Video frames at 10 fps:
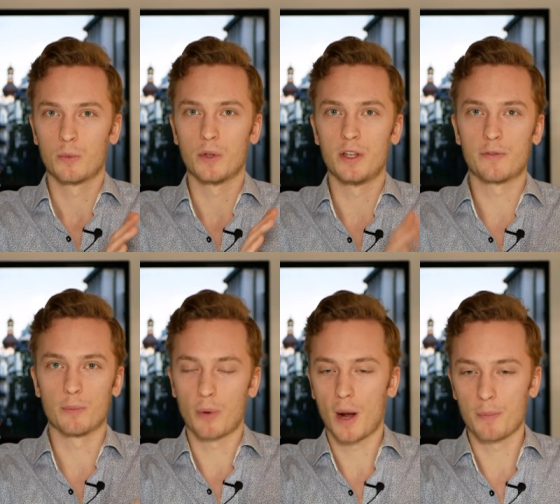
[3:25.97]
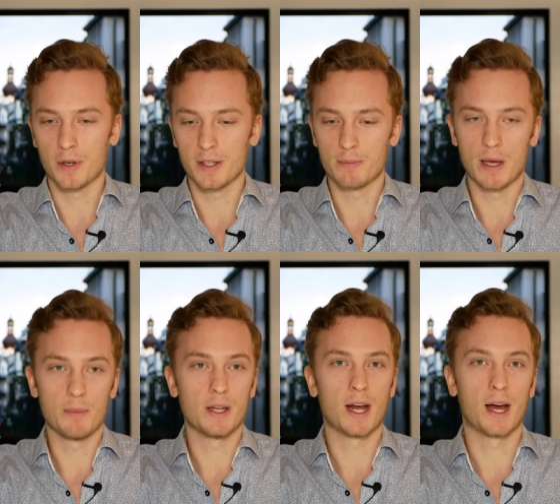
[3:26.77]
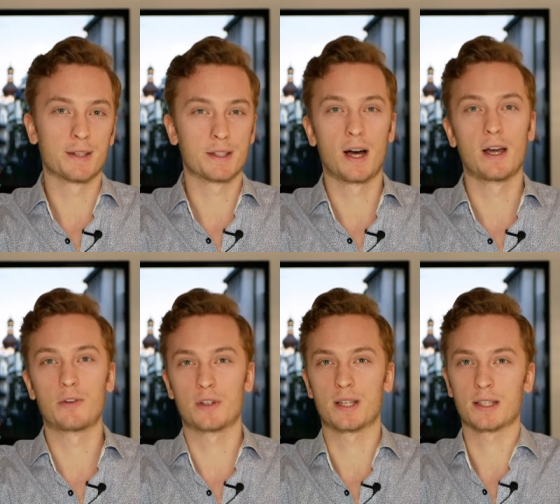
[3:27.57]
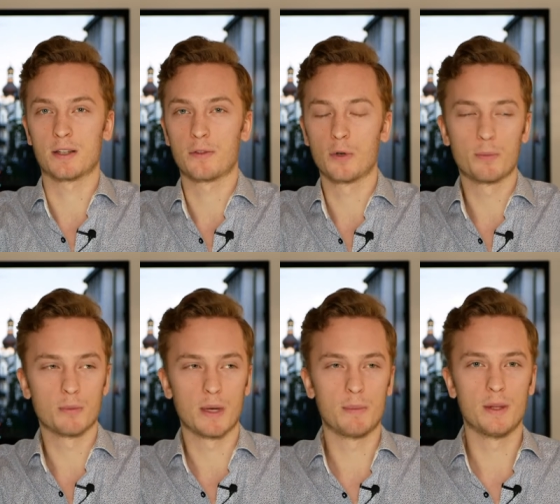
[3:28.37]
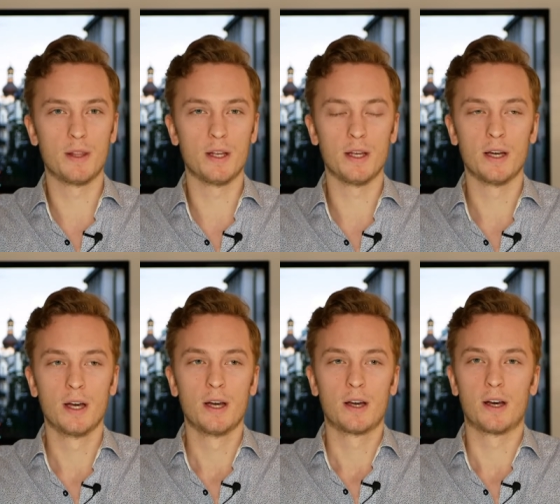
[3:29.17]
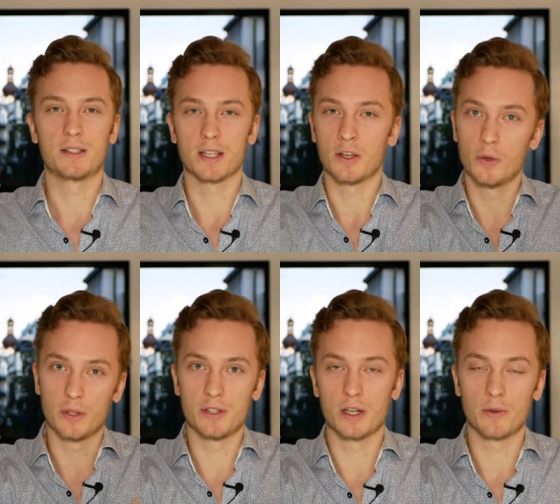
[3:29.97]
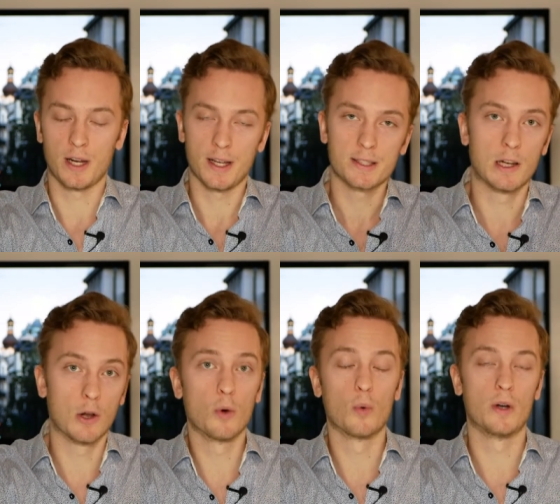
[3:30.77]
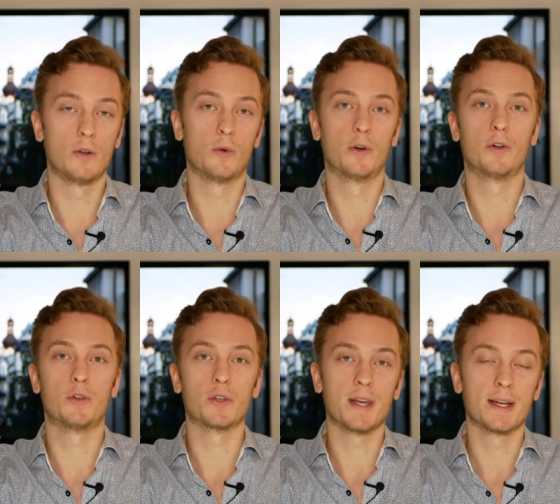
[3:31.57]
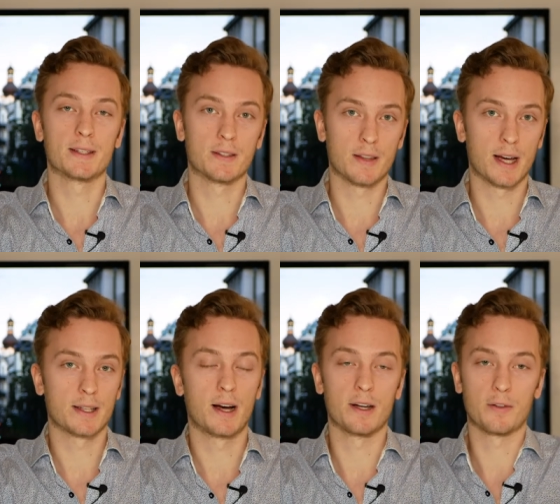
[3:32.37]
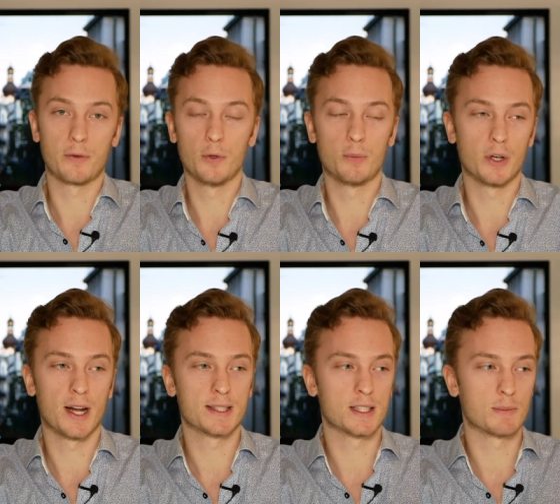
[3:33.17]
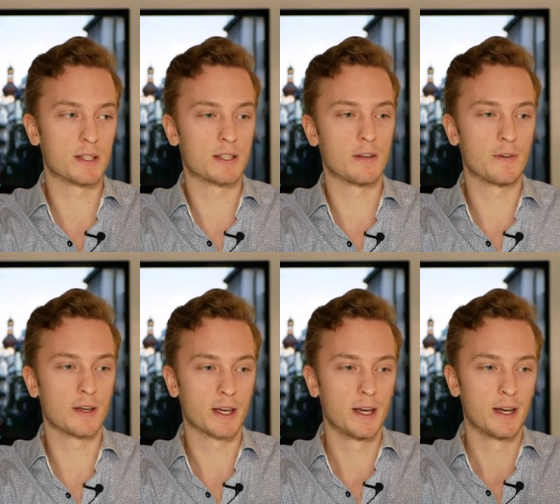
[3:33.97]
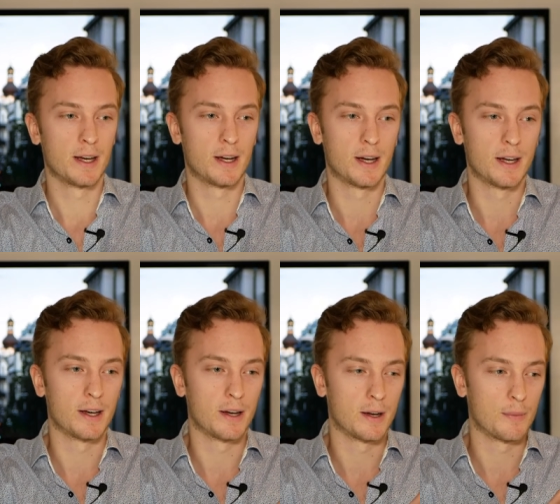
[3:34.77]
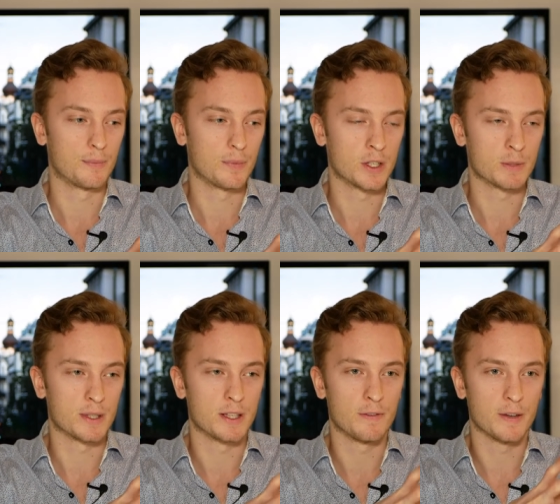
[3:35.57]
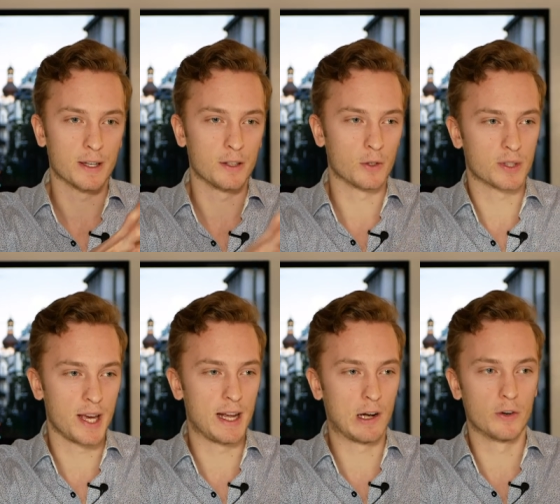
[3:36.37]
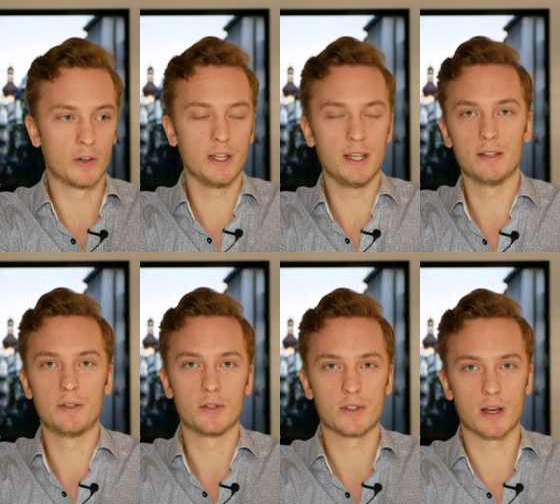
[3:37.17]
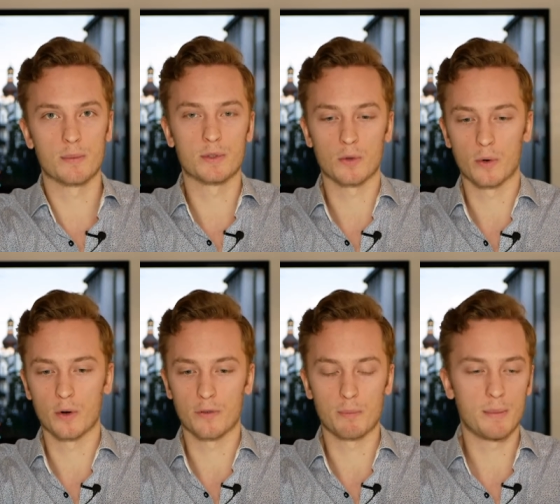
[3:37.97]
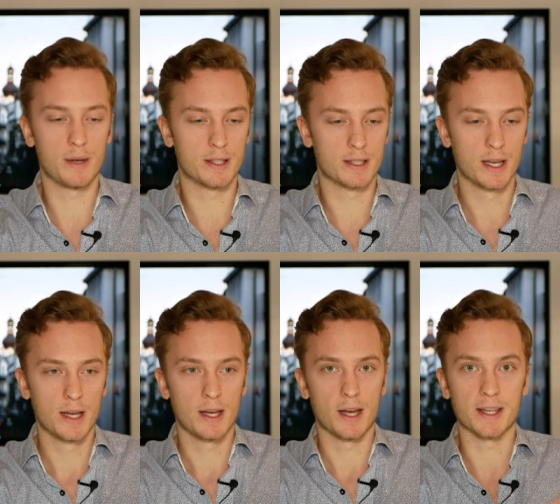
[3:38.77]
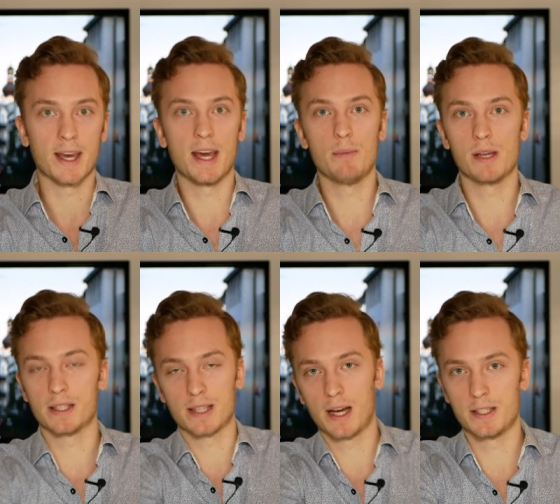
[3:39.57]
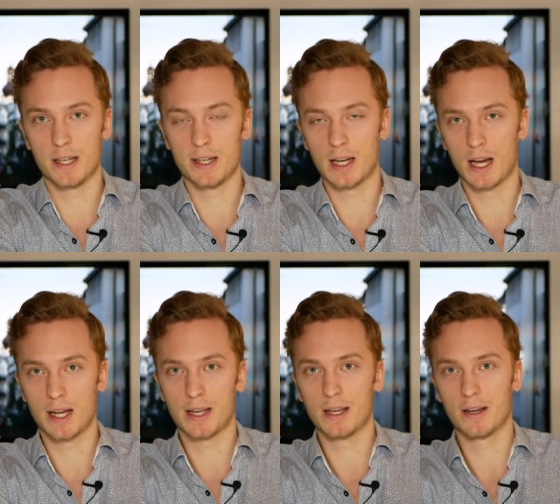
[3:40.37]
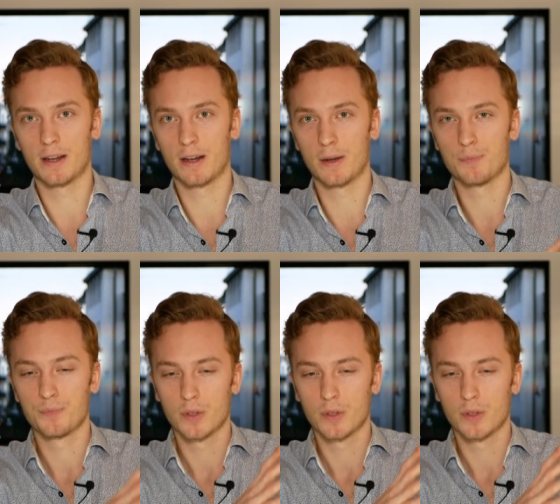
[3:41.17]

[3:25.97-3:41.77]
with different properties. Maybe it has a higher transaction throughput. Maybe the uh, security generally is lower in order to get that higher throughput. It has a specific uh, a specific you know tailored need to some sort of, maybe it's a gaming sidechain like. Uh,